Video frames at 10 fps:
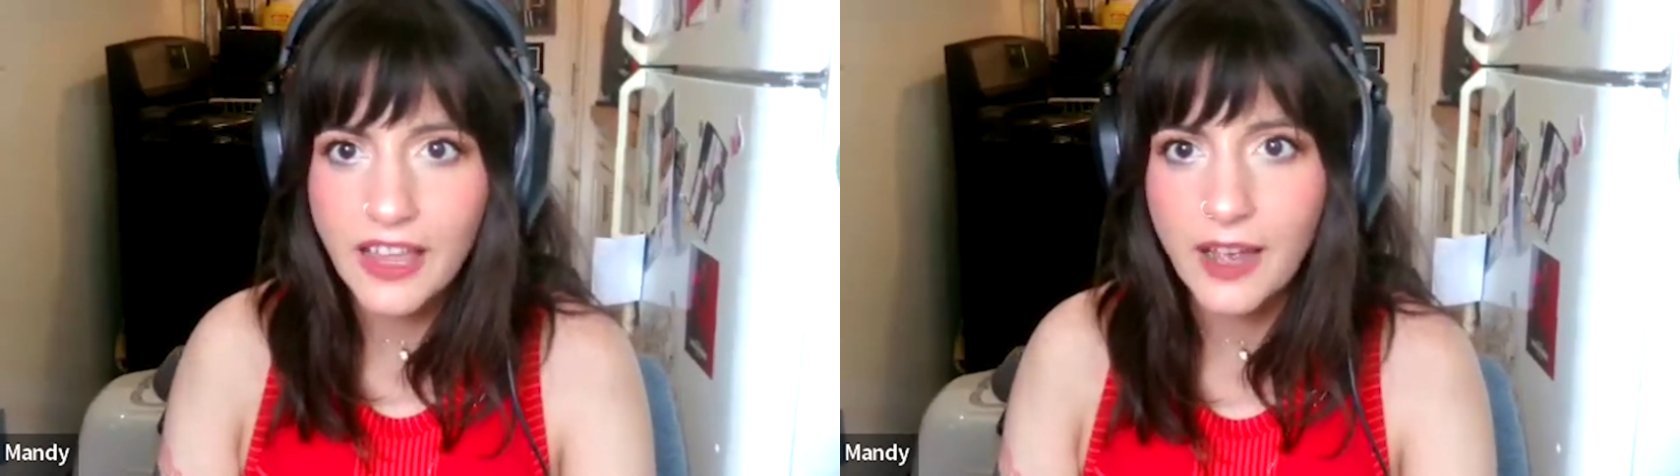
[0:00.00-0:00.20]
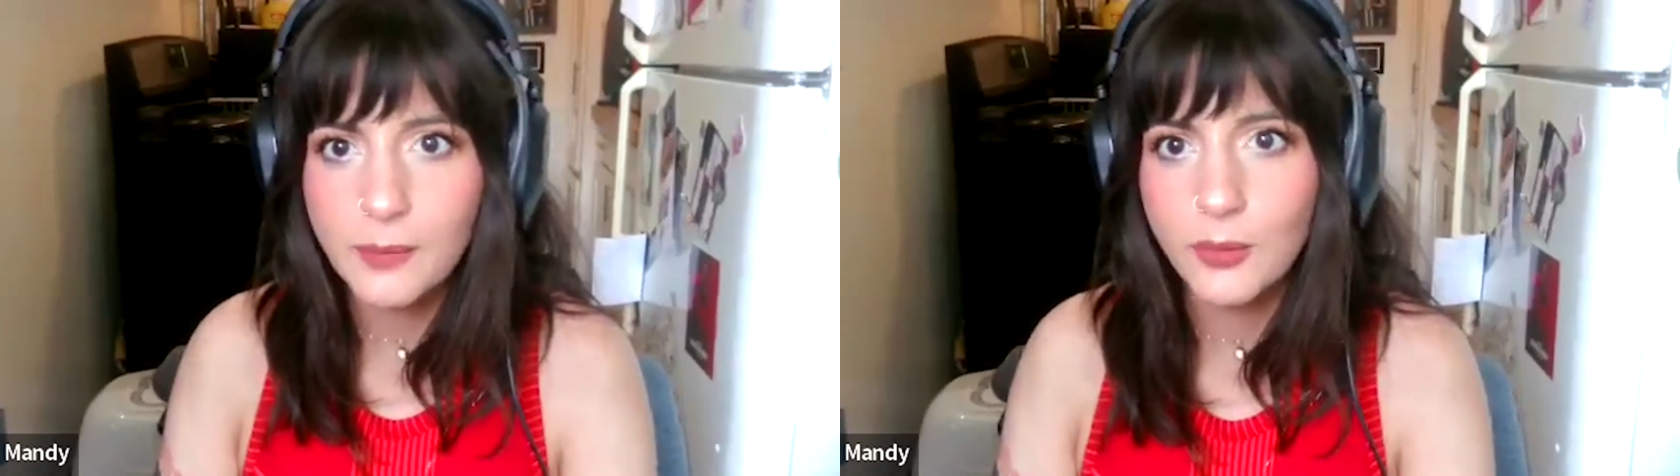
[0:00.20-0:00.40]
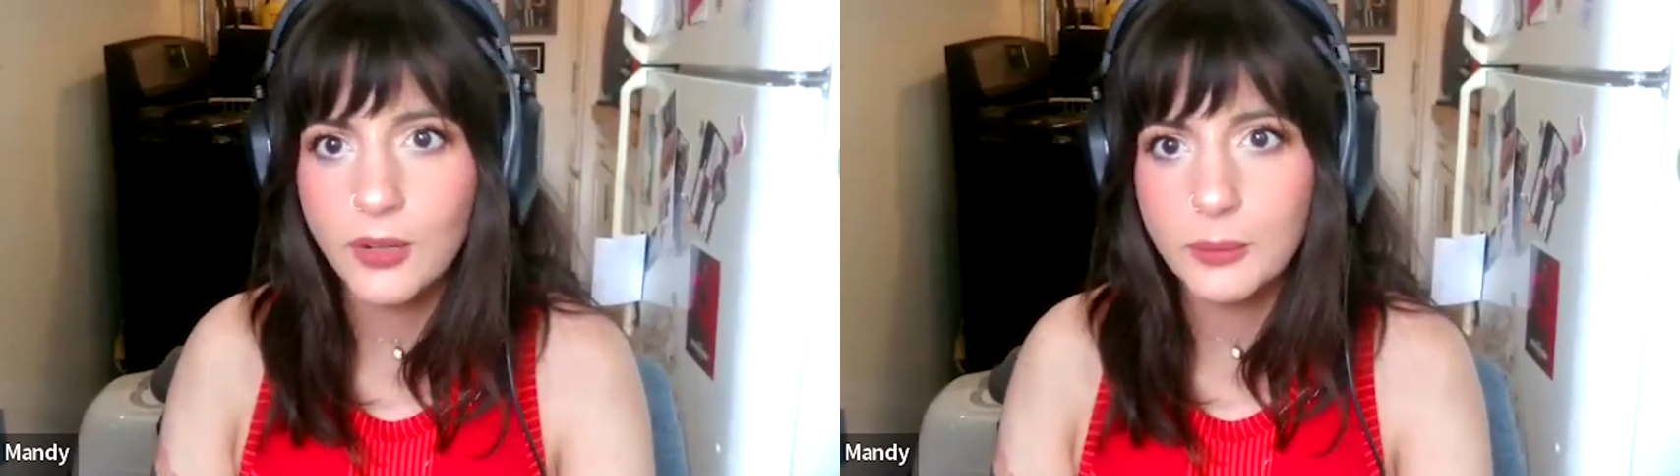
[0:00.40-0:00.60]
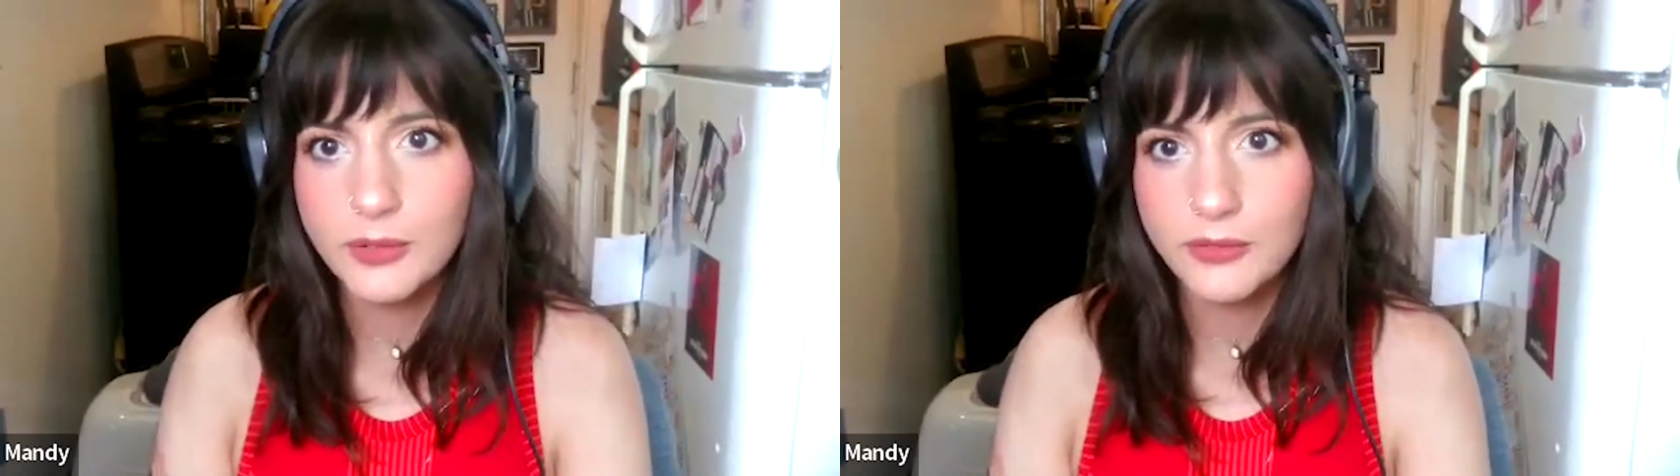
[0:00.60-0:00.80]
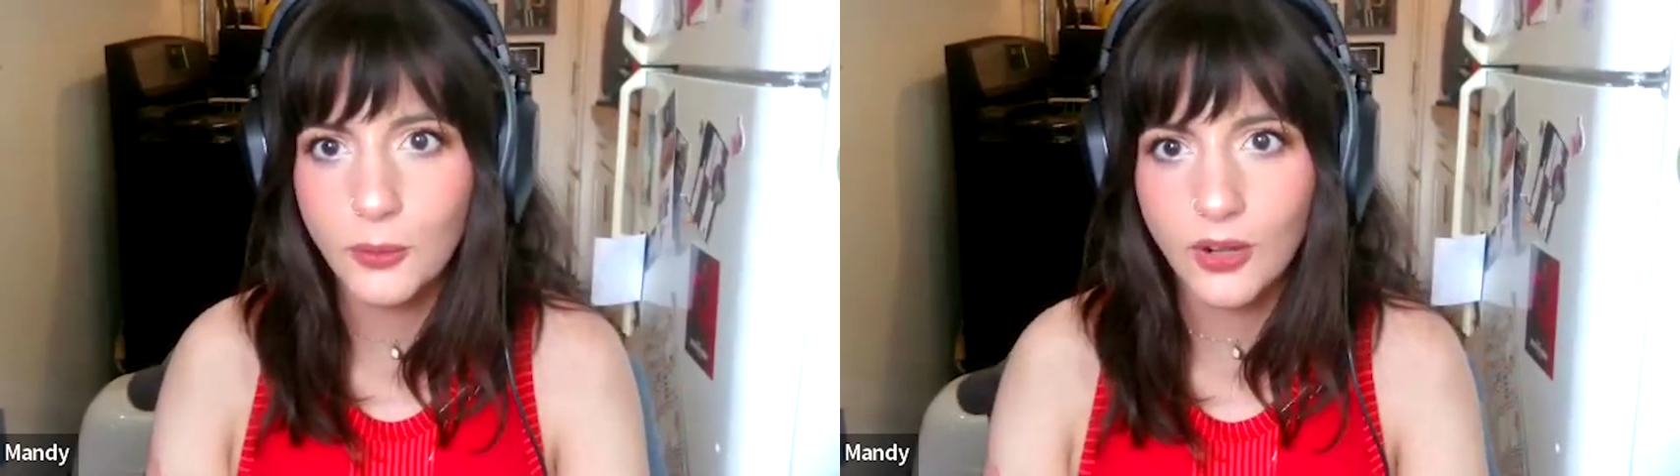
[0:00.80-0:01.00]
Out Boy
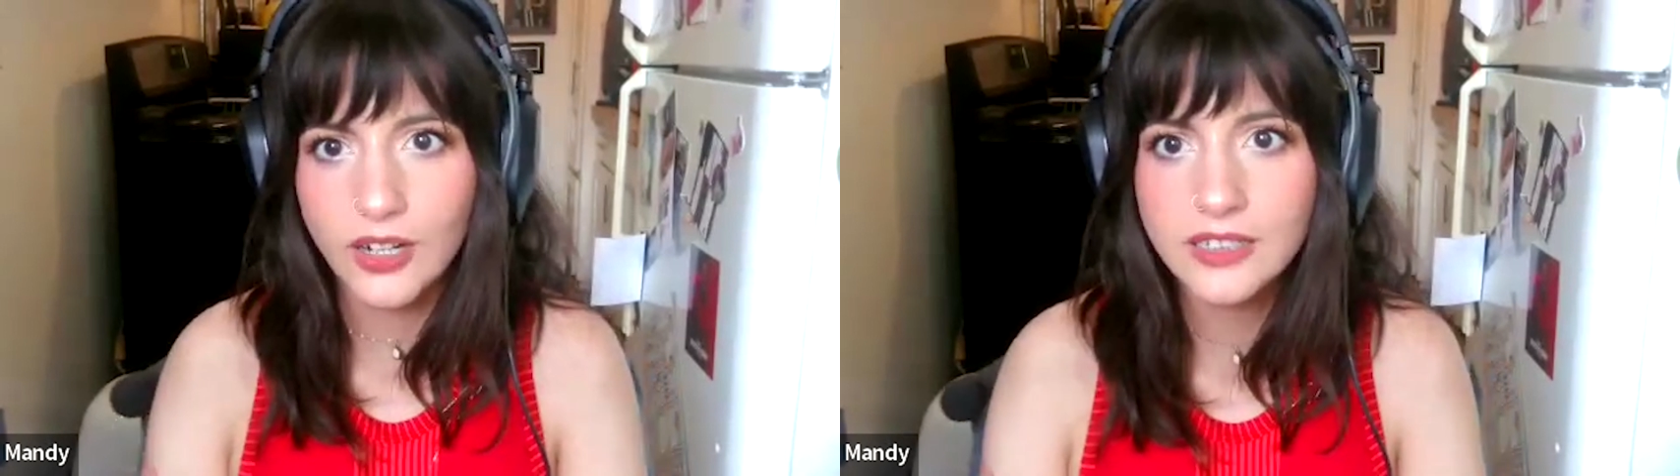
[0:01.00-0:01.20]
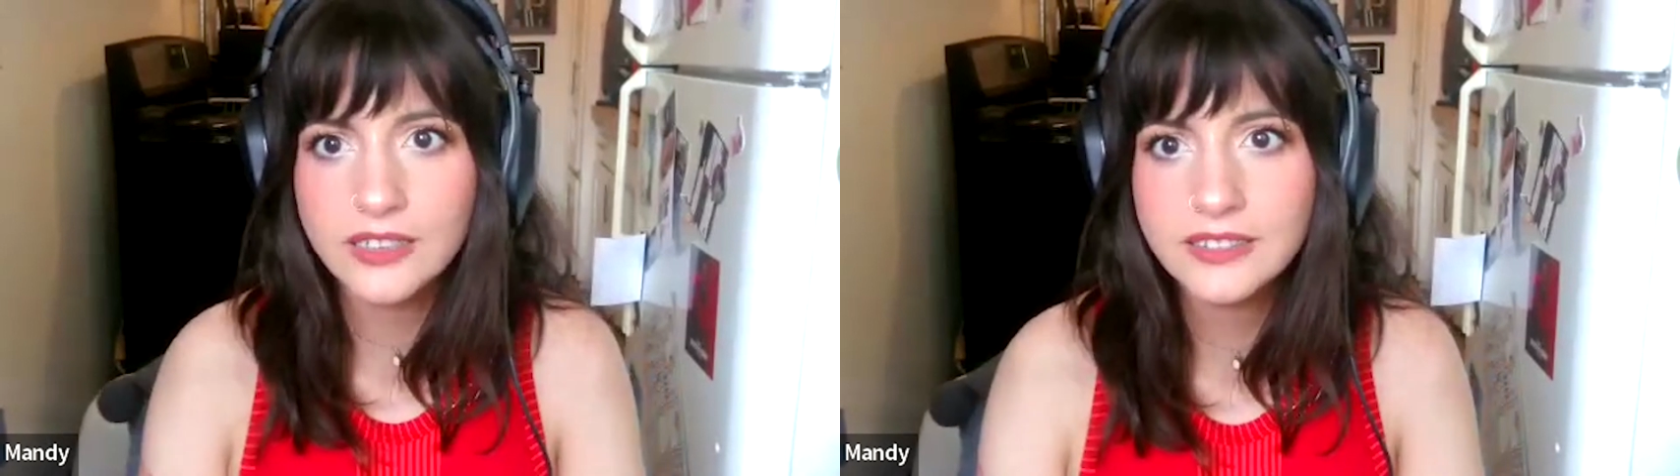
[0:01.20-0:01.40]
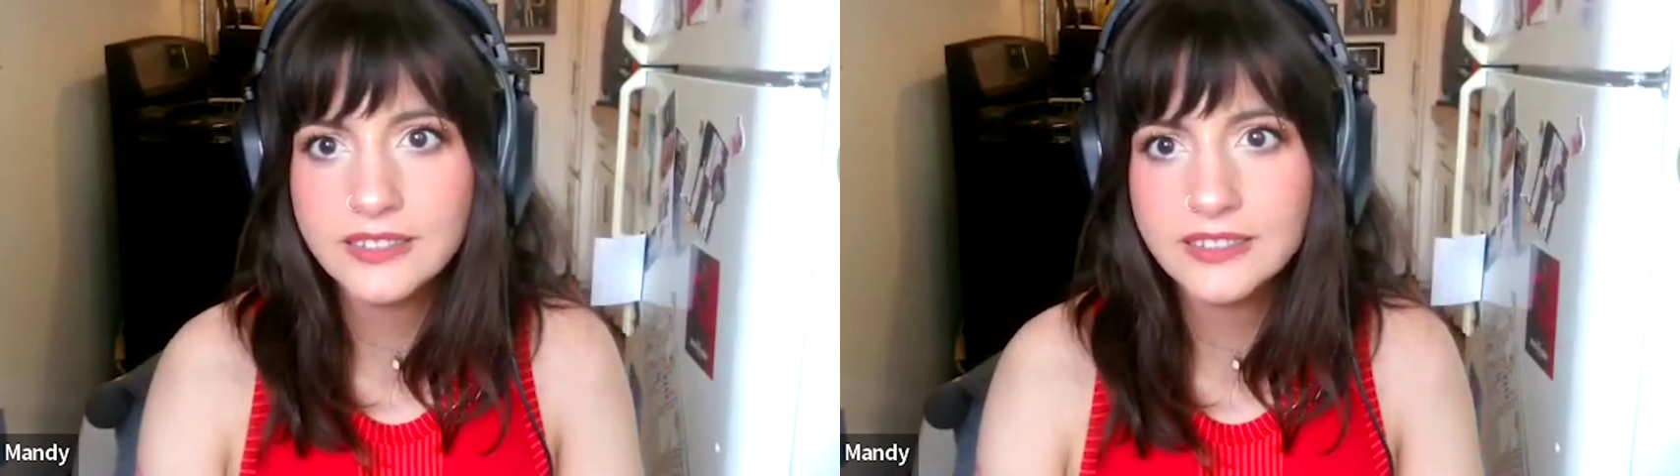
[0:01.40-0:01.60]
before.